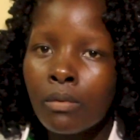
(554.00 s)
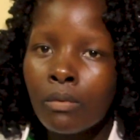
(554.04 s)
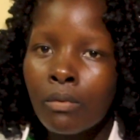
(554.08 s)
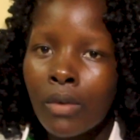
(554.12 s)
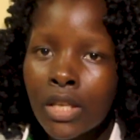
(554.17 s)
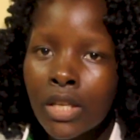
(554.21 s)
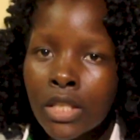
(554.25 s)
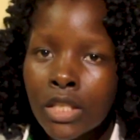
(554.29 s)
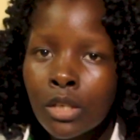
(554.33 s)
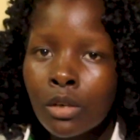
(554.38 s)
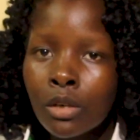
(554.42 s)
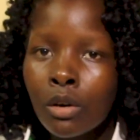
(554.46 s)

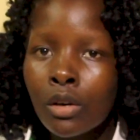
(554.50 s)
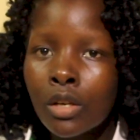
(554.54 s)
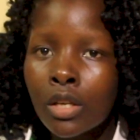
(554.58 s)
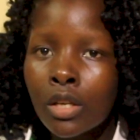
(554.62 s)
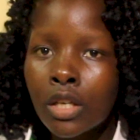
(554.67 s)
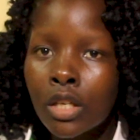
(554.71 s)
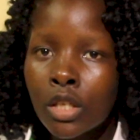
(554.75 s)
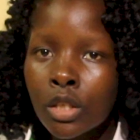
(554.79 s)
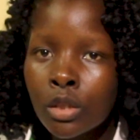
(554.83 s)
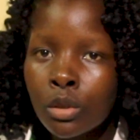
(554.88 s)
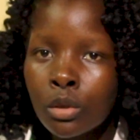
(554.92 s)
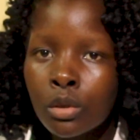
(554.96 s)
vertical
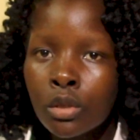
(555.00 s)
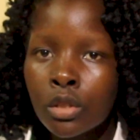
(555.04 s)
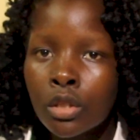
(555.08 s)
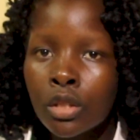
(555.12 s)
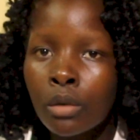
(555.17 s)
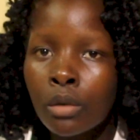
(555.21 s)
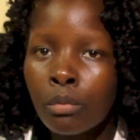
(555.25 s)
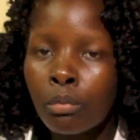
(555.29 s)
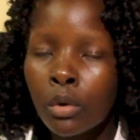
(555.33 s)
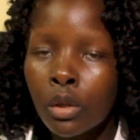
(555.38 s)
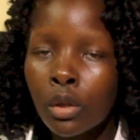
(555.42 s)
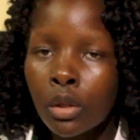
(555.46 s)

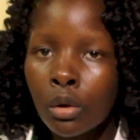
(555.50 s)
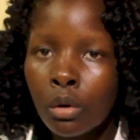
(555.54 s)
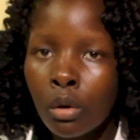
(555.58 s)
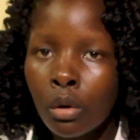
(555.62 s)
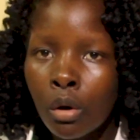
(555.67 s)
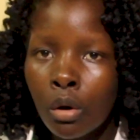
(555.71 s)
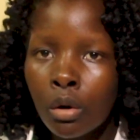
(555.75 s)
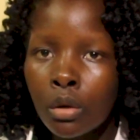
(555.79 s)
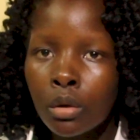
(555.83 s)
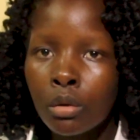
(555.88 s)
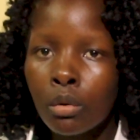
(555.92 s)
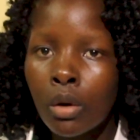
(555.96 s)
relationship with
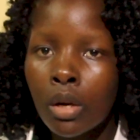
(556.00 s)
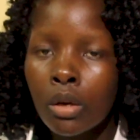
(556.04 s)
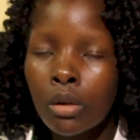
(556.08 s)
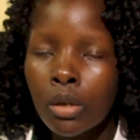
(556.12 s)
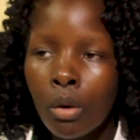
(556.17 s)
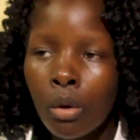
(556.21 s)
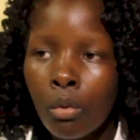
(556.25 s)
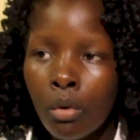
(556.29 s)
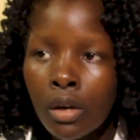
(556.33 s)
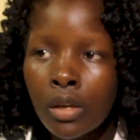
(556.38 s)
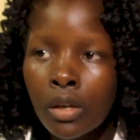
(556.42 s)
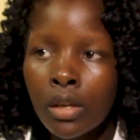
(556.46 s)
God, when
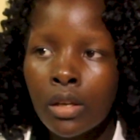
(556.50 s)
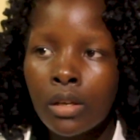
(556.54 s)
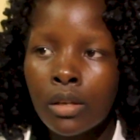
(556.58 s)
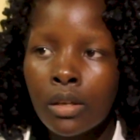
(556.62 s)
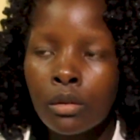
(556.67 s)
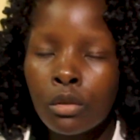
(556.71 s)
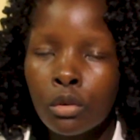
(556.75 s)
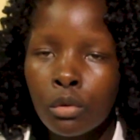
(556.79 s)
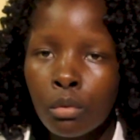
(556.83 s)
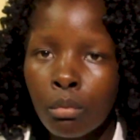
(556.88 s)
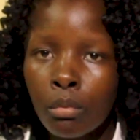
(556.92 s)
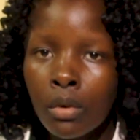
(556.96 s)
you're
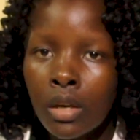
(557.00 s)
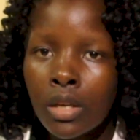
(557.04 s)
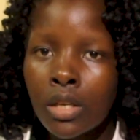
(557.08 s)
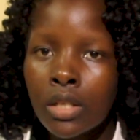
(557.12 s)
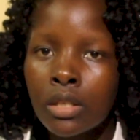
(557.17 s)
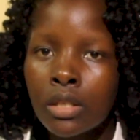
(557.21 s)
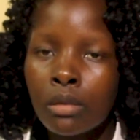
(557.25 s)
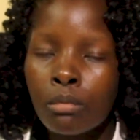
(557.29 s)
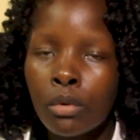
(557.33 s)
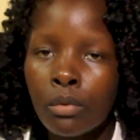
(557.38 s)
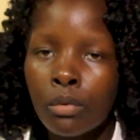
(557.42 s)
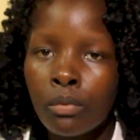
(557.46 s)
walking in
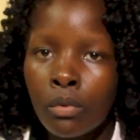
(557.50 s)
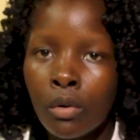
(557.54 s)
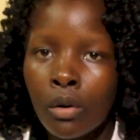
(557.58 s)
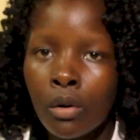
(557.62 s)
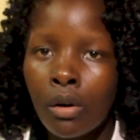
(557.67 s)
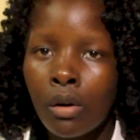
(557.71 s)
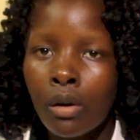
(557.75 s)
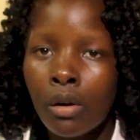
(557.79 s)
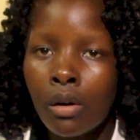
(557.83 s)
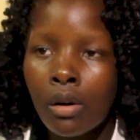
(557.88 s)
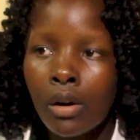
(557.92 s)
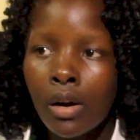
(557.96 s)
humility
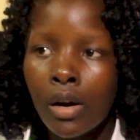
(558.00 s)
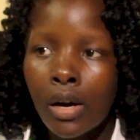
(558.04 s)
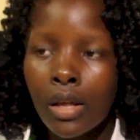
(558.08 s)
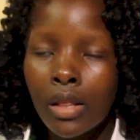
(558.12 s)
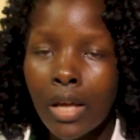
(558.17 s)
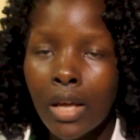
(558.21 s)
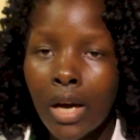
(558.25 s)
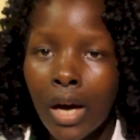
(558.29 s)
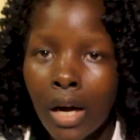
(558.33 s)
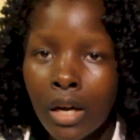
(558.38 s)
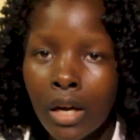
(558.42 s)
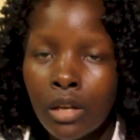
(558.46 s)
before
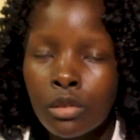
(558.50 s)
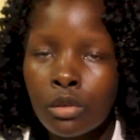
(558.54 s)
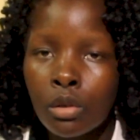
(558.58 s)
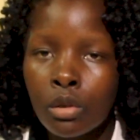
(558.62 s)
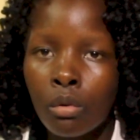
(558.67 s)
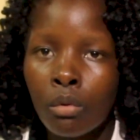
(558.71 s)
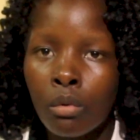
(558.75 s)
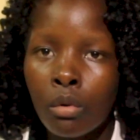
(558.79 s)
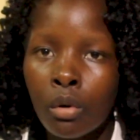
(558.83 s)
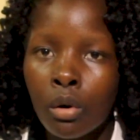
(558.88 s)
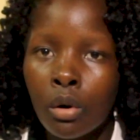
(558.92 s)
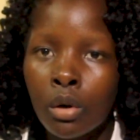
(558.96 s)
the eyes
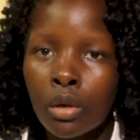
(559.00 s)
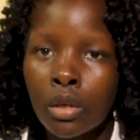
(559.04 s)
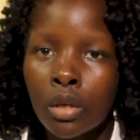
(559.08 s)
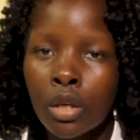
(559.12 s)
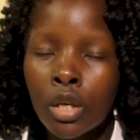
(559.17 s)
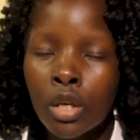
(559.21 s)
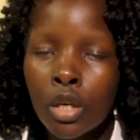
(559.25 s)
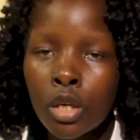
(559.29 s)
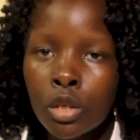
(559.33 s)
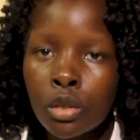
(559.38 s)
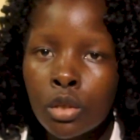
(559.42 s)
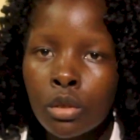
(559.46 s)
of God,
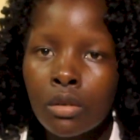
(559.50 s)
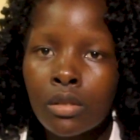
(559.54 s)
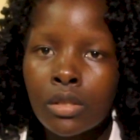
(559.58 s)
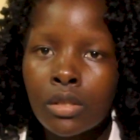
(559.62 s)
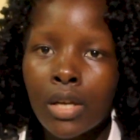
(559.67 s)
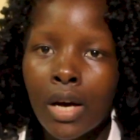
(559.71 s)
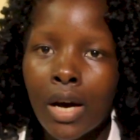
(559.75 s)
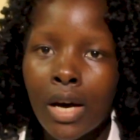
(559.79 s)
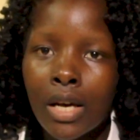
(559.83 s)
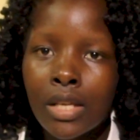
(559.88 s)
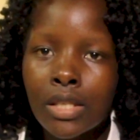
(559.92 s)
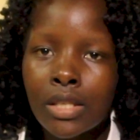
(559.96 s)
shows
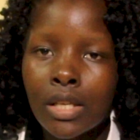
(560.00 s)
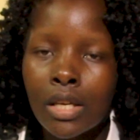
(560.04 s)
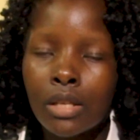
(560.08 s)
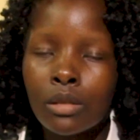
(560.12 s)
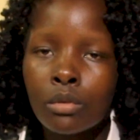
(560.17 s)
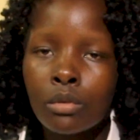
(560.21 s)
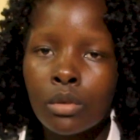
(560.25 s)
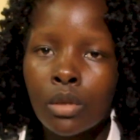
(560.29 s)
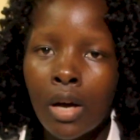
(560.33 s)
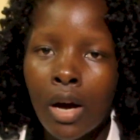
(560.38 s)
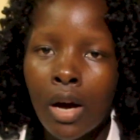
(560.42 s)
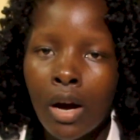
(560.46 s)
us
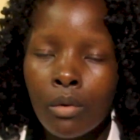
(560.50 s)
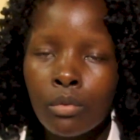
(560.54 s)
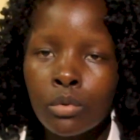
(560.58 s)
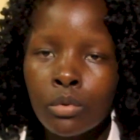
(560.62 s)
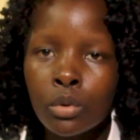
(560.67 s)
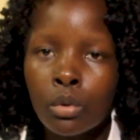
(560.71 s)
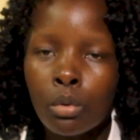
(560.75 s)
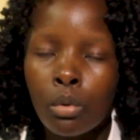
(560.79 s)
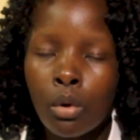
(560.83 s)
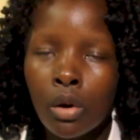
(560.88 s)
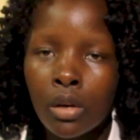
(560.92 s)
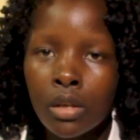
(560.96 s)
that you have
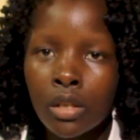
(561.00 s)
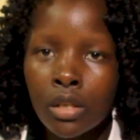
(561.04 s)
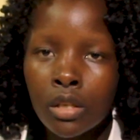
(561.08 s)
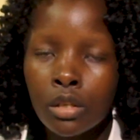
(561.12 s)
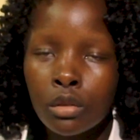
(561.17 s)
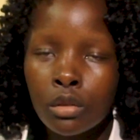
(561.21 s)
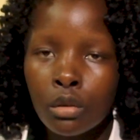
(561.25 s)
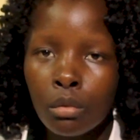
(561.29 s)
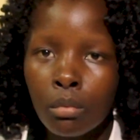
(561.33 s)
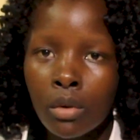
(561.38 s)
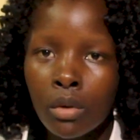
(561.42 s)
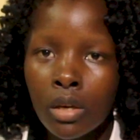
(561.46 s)
to walk
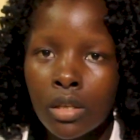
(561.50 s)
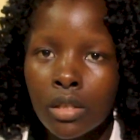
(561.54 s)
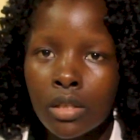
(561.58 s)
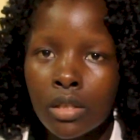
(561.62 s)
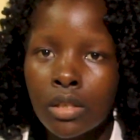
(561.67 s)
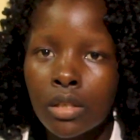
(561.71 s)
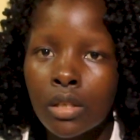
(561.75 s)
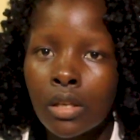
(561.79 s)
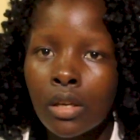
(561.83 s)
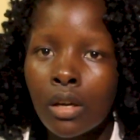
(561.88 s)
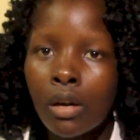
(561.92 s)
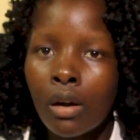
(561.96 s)
in
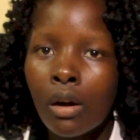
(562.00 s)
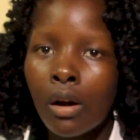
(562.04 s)
humility.